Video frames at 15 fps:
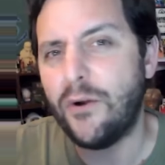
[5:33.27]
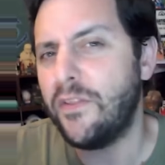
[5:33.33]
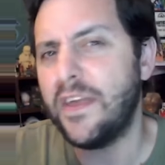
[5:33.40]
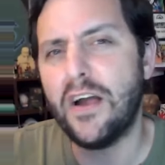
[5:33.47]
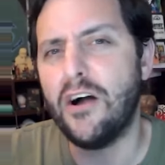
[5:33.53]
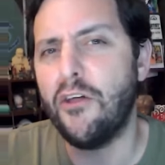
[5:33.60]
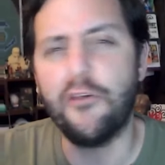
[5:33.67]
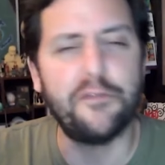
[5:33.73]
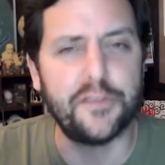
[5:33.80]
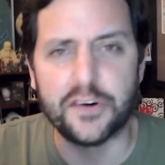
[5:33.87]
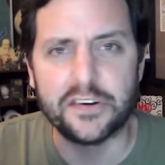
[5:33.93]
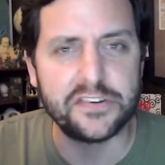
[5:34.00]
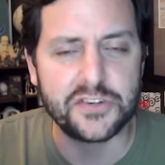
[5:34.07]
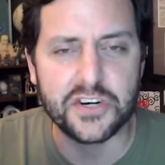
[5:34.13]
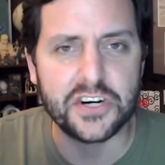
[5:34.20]
How are they all the
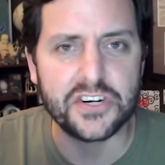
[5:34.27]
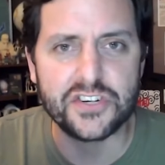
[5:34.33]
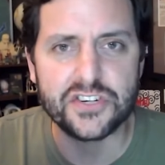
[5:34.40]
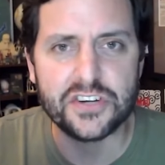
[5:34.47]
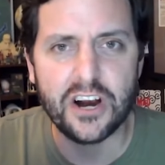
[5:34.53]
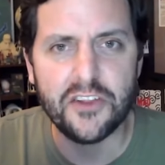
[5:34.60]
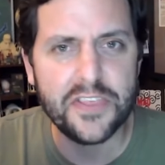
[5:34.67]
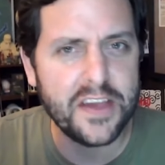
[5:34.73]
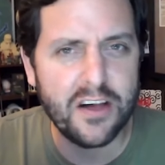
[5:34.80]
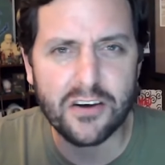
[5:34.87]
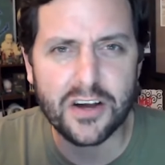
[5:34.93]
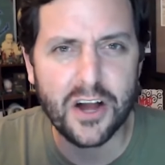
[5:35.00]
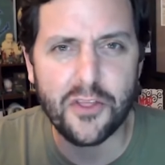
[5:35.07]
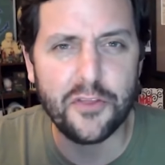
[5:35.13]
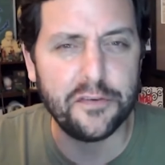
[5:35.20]
first church? Aren't they all
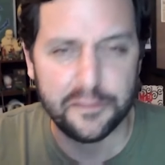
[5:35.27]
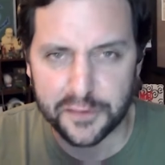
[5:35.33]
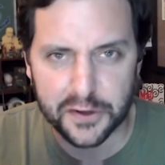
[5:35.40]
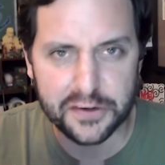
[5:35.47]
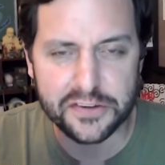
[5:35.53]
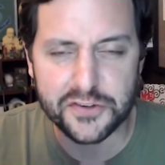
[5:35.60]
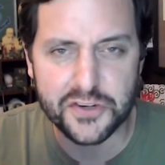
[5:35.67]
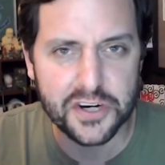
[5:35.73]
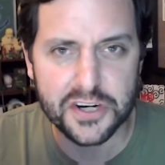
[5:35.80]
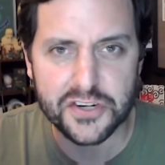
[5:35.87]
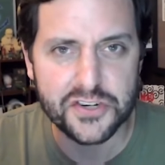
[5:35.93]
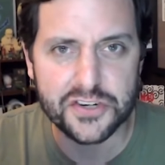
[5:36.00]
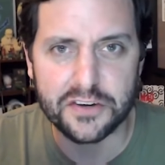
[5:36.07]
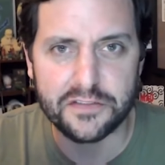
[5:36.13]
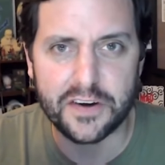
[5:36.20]
called the first
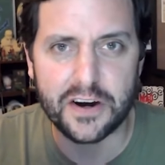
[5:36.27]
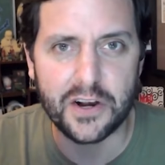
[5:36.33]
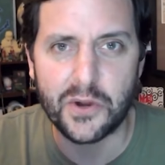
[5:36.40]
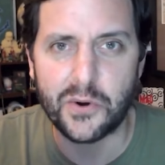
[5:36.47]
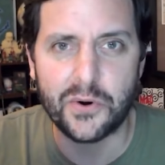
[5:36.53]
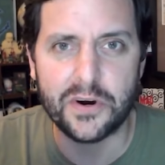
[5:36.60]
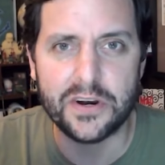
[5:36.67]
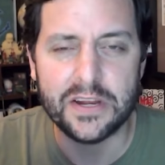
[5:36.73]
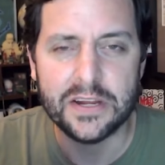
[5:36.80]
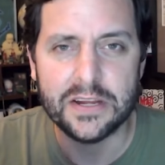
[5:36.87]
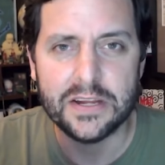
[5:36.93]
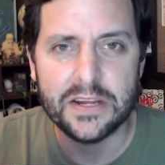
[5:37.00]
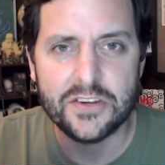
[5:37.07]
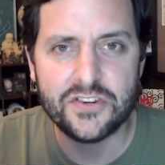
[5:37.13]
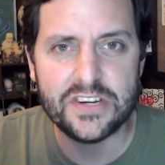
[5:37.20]
church of our Lord
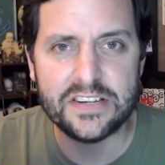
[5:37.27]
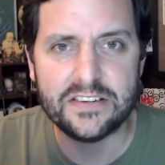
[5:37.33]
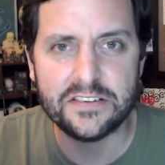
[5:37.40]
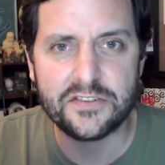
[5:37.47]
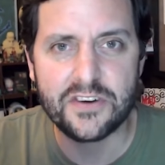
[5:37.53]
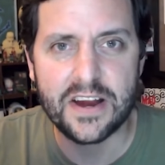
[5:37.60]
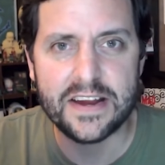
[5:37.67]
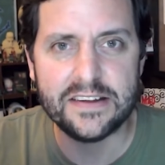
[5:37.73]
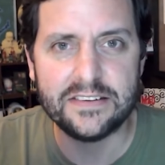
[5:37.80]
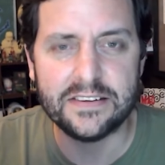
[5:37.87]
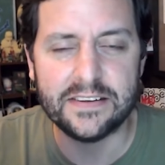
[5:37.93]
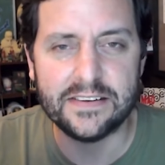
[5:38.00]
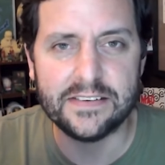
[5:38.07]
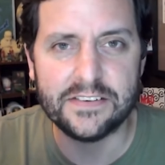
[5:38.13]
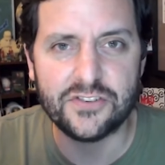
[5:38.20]
Jesus
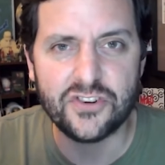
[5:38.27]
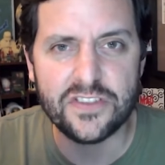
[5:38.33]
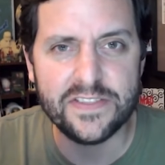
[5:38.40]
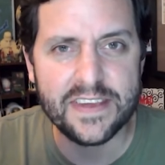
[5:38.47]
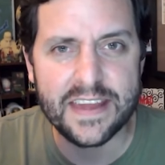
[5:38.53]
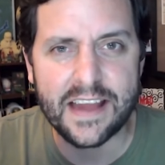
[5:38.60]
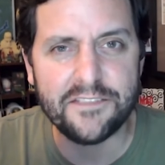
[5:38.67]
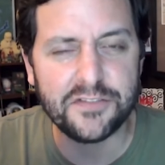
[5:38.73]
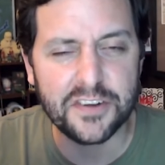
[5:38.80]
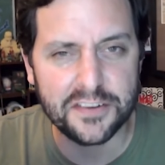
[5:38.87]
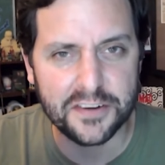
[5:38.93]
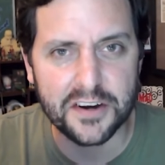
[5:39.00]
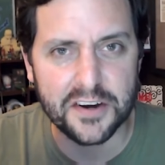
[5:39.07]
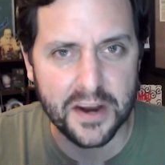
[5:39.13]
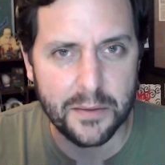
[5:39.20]
Christ? Uh, shouldn't they have to
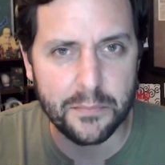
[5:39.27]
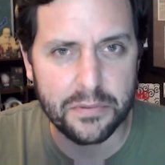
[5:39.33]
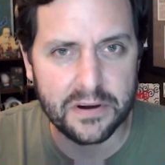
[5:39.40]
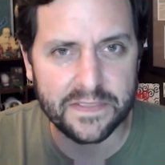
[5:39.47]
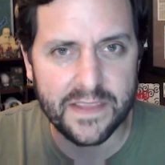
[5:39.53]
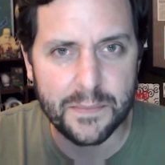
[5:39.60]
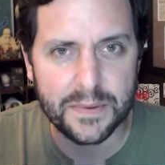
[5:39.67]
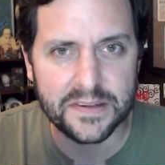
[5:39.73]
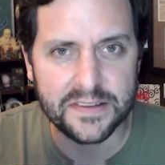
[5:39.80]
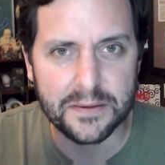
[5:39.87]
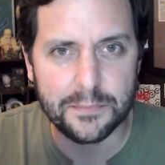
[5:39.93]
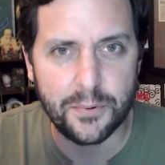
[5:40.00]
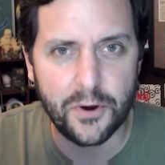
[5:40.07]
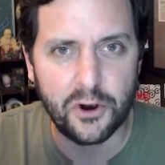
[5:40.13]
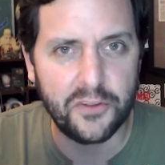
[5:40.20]
start numbering them at
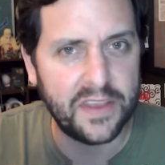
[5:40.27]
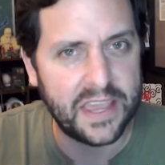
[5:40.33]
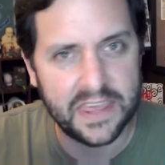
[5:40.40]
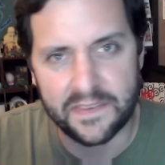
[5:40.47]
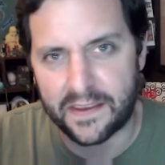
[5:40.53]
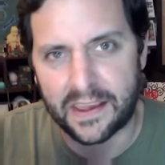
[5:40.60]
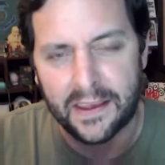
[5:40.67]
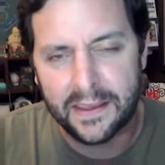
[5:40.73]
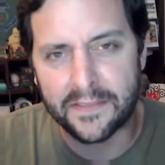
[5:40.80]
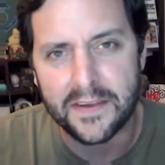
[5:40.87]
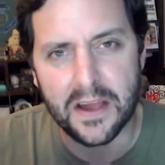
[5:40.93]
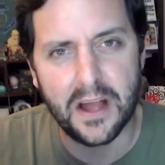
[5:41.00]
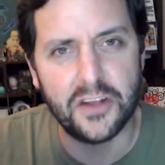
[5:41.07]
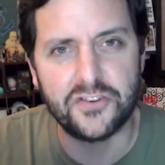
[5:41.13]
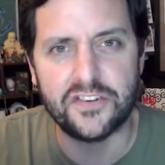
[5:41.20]
some point, or they can can they
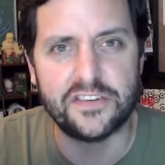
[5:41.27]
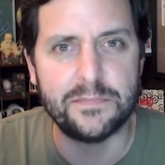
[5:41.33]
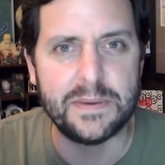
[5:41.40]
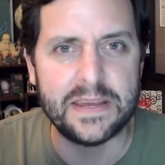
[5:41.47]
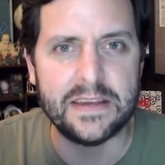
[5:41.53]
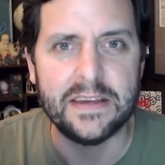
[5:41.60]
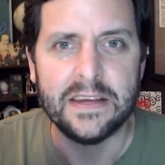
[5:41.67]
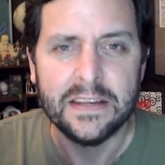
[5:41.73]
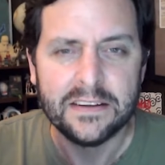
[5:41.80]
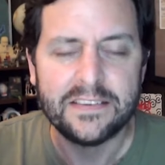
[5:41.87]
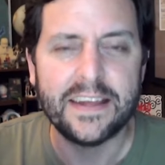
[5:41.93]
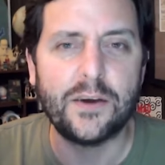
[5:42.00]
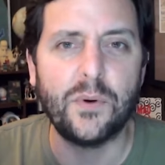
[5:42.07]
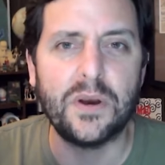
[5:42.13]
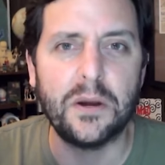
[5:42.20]
all just be? It's
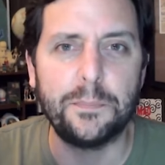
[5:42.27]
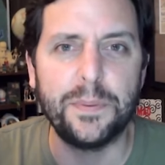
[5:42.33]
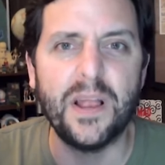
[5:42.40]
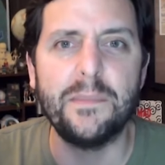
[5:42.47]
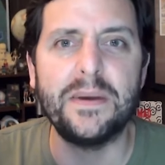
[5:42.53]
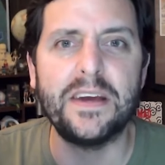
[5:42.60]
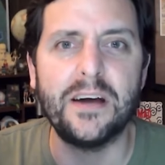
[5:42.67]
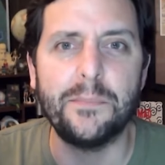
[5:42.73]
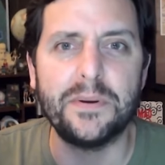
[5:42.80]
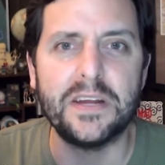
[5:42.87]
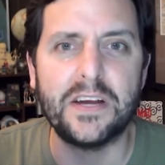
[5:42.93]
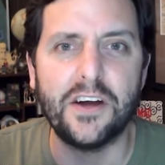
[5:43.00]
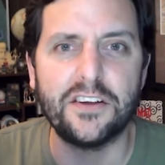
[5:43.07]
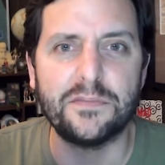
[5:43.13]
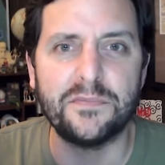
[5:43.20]
like when a plumbing
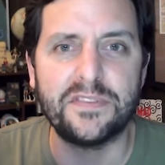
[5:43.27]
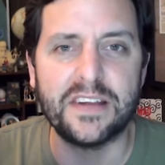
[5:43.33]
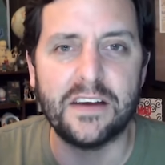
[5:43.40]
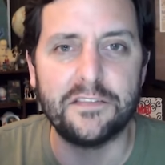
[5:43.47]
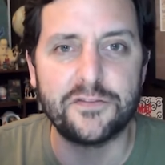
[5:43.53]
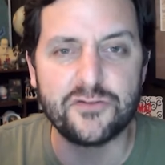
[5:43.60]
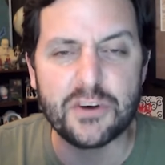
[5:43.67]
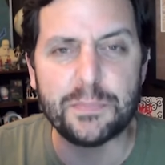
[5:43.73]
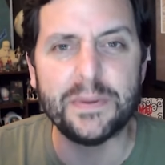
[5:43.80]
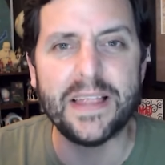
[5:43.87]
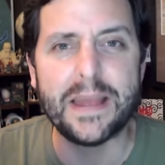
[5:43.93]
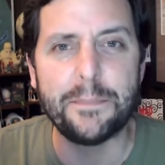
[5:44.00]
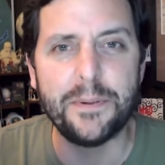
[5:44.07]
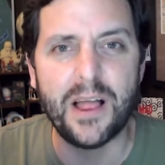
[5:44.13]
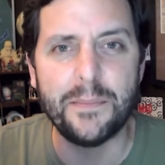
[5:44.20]
company calls themselves
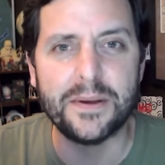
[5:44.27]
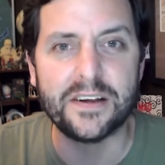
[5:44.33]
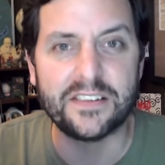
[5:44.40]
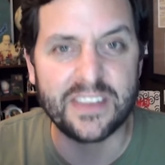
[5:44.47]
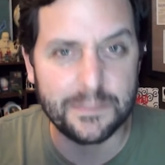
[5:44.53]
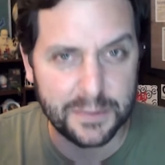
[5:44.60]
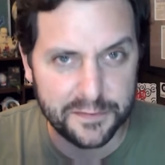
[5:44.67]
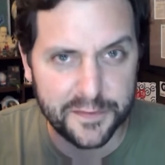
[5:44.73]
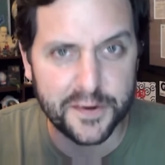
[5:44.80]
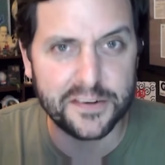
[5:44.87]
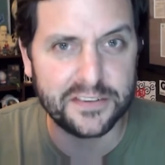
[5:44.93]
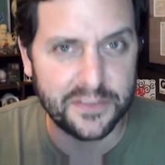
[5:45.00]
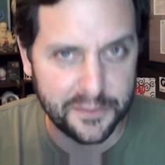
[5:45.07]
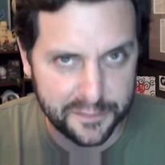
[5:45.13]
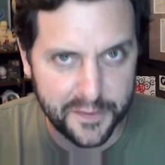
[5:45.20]
AAA Plumbing, they'd be
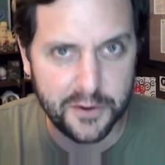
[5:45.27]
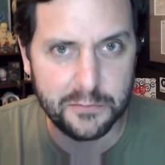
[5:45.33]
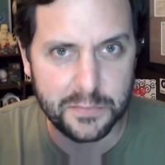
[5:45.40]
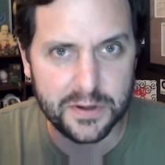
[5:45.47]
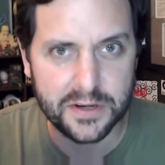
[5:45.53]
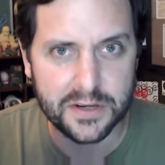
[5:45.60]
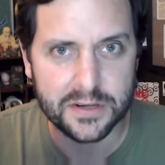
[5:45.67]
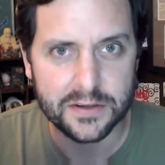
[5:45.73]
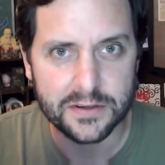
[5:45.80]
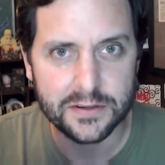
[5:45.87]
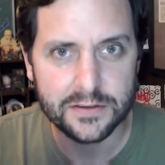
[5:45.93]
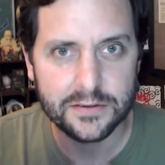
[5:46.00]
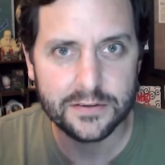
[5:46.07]
first in the phone book.